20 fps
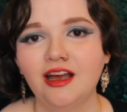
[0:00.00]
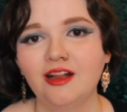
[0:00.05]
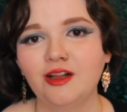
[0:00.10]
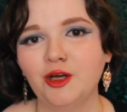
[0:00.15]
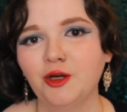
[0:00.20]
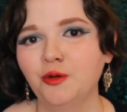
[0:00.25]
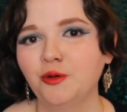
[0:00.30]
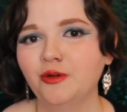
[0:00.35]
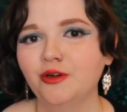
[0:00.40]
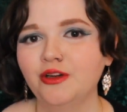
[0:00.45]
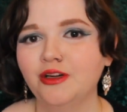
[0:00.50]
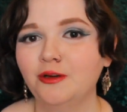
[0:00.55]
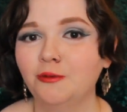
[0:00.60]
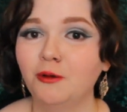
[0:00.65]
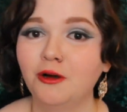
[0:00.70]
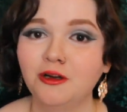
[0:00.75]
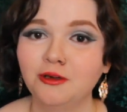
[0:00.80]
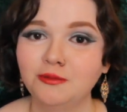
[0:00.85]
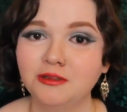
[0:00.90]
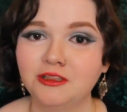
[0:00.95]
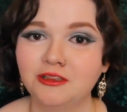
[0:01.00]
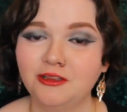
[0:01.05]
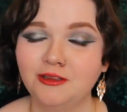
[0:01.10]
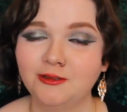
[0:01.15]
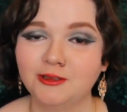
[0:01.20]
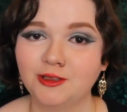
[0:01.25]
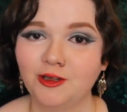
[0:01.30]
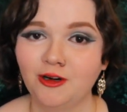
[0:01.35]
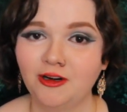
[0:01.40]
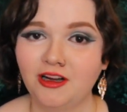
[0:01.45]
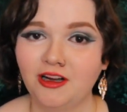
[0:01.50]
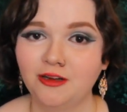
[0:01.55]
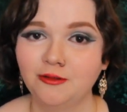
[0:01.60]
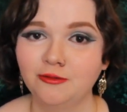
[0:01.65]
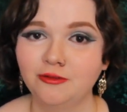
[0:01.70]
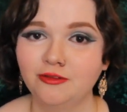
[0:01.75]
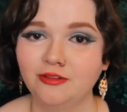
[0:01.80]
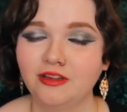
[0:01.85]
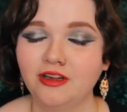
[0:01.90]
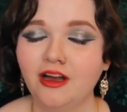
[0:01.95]
Hello, and welcome to Kleio's
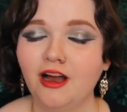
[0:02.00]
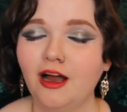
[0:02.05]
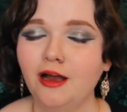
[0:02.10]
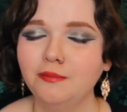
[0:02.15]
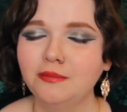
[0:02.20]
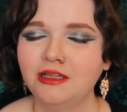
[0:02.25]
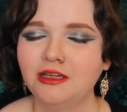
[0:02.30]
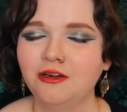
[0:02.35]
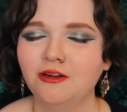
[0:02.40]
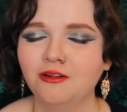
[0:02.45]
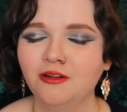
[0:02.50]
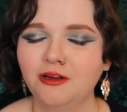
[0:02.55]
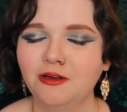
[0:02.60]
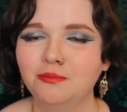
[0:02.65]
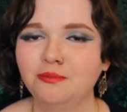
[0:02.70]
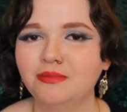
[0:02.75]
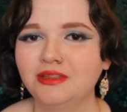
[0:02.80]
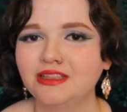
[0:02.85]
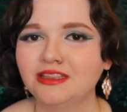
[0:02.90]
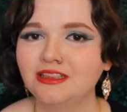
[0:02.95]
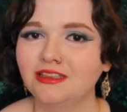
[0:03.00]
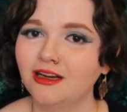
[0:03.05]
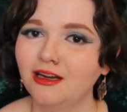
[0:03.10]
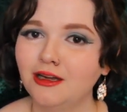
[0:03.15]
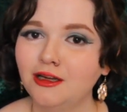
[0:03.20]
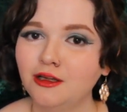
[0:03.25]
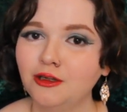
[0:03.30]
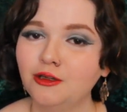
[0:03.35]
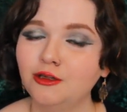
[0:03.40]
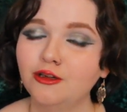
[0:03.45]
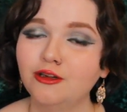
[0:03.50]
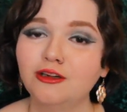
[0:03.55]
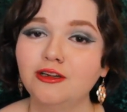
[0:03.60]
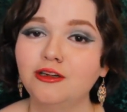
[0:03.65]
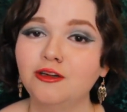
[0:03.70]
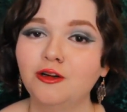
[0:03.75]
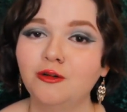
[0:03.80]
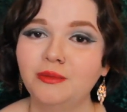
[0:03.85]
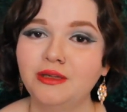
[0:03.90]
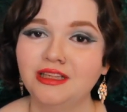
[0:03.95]
Archive. I'm Caroline, but today you're going
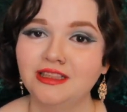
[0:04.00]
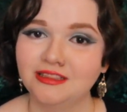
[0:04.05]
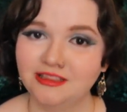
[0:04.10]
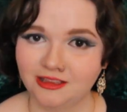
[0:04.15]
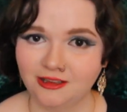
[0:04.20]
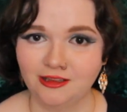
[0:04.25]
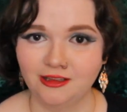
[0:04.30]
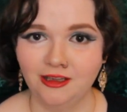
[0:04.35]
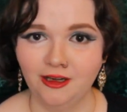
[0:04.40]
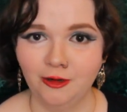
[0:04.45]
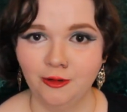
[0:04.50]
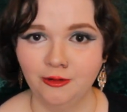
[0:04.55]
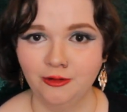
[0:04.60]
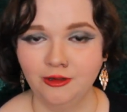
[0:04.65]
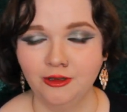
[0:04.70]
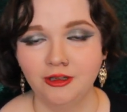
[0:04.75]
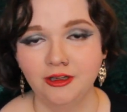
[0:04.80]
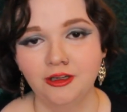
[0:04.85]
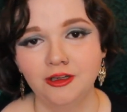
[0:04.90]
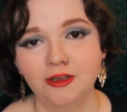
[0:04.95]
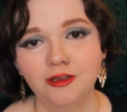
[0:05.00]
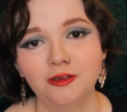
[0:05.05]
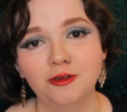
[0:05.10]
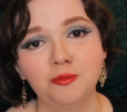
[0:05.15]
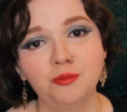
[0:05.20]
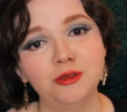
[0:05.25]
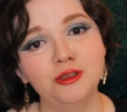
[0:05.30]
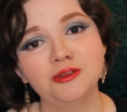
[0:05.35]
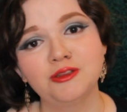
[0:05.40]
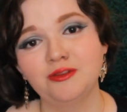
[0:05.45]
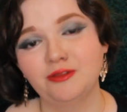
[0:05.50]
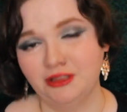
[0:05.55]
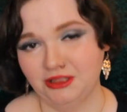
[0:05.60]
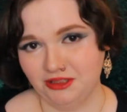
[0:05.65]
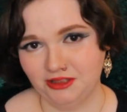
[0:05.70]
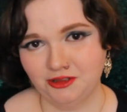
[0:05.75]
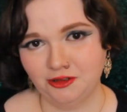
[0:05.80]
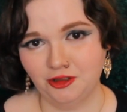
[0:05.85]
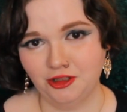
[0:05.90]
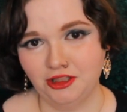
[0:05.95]
to know me as Kleio, the muse of
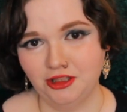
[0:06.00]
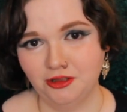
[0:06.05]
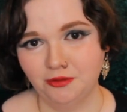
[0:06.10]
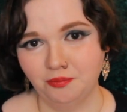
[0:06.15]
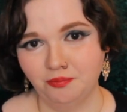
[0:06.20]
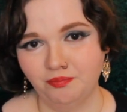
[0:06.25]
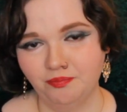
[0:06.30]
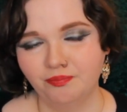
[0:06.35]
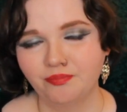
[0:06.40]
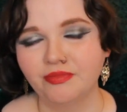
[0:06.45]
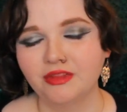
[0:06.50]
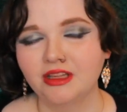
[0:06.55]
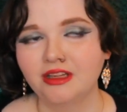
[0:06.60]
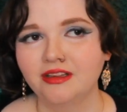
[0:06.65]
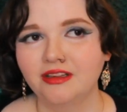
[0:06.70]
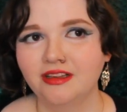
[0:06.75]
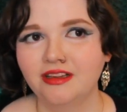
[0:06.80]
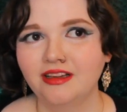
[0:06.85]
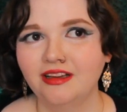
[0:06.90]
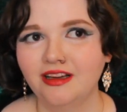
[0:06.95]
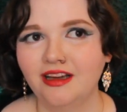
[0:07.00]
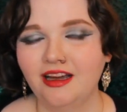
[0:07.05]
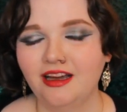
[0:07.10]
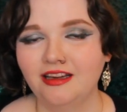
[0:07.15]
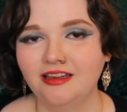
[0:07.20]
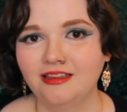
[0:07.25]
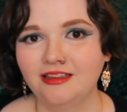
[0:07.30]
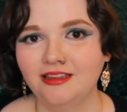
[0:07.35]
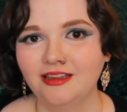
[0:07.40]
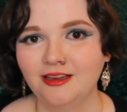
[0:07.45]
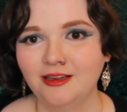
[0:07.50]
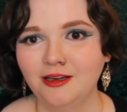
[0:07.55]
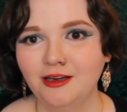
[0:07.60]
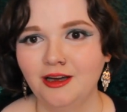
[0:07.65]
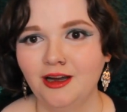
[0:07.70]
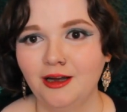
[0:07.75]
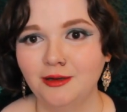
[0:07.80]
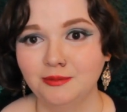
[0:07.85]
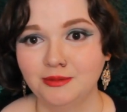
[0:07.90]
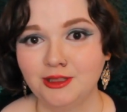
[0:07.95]
history. And
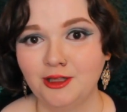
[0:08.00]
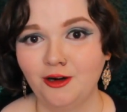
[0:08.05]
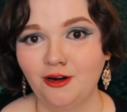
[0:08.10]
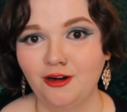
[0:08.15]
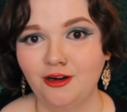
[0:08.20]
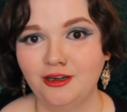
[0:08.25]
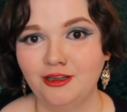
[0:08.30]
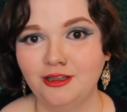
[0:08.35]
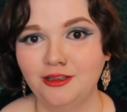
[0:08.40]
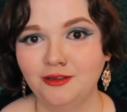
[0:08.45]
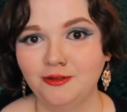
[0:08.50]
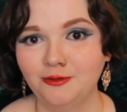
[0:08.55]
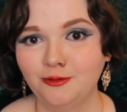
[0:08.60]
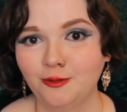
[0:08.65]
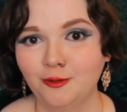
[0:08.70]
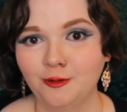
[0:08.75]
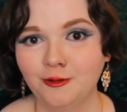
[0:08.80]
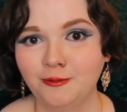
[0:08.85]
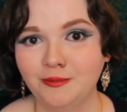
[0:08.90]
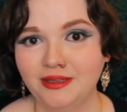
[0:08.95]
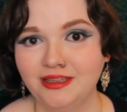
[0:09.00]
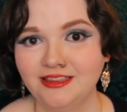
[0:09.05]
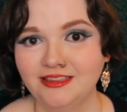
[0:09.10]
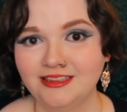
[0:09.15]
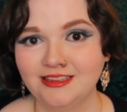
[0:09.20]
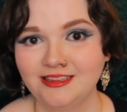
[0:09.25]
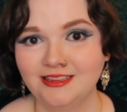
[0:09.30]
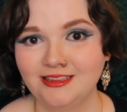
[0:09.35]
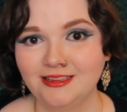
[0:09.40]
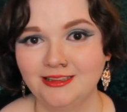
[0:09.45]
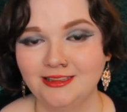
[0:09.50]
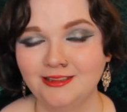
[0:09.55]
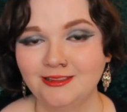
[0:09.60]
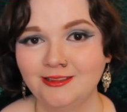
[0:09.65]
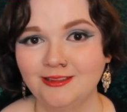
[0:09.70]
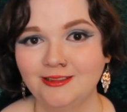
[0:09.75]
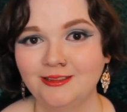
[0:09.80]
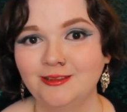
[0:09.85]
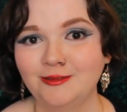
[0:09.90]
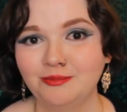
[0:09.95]
I'm sorry for my assistant
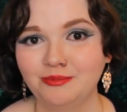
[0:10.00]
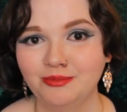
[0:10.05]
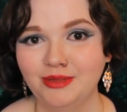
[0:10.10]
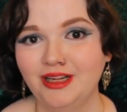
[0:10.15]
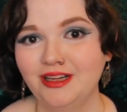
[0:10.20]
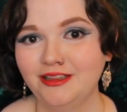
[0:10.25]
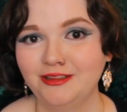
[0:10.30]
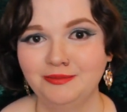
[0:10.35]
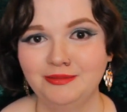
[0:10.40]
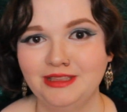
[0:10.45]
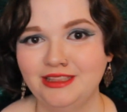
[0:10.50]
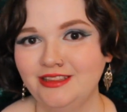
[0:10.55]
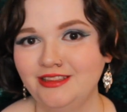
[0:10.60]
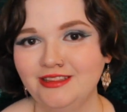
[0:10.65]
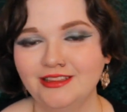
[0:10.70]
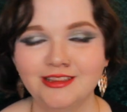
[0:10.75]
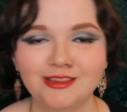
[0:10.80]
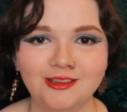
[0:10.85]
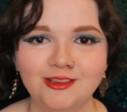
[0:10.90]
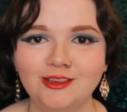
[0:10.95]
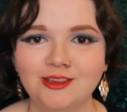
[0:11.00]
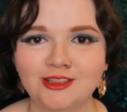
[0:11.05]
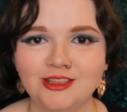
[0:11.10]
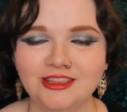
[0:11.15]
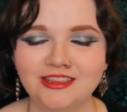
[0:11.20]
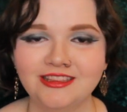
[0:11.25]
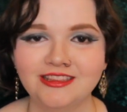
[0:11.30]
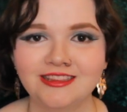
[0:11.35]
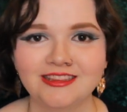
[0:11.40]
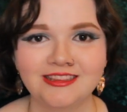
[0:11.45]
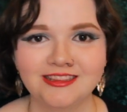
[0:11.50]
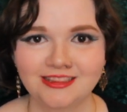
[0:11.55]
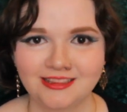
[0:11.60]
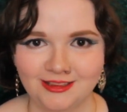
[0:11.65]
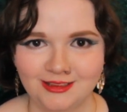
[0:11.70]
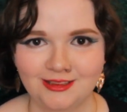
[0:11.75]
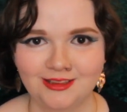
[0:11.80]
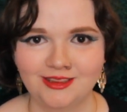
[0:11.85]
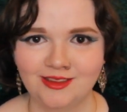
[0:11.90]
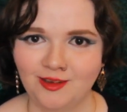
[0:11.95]
behind me. She's
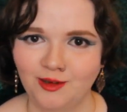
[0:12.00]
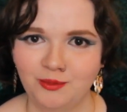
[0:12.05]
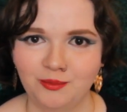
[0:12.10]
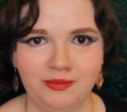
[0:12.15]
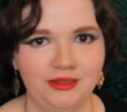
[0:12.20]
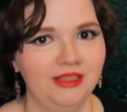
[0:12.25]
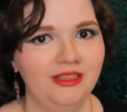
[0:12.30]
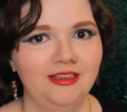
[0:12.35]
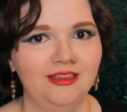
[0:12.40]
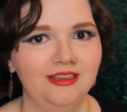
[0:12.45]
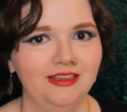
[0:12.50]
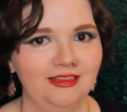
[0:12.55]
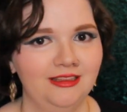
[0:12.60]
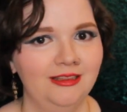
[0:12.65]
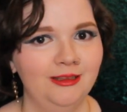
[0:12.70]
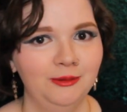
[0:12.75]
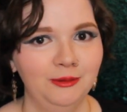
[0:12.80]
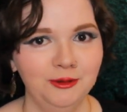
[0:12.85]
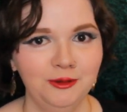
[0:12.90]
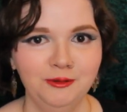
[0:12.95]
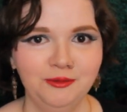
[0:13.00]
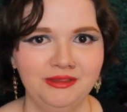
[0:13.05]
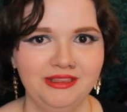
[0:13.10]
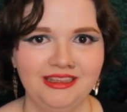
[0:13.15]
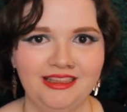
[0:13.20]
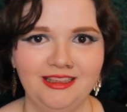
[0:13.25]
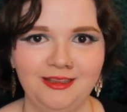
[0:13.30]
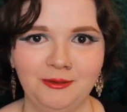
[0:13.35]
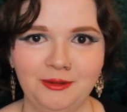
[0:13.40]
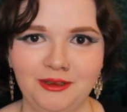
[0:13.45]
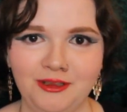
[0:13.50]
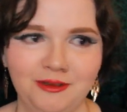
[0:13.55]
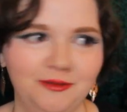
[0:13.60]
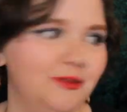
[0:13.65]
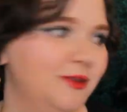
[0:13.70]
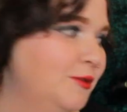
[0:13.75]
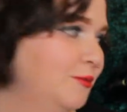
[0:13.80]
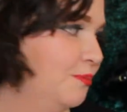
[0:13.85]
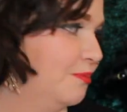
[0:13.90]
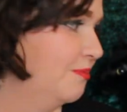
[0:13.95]
insisted on being in the room today while I
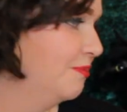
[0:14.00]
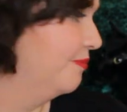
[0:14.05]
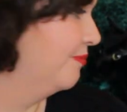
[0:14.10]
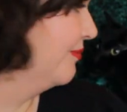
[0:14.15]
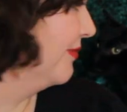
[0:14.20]
film.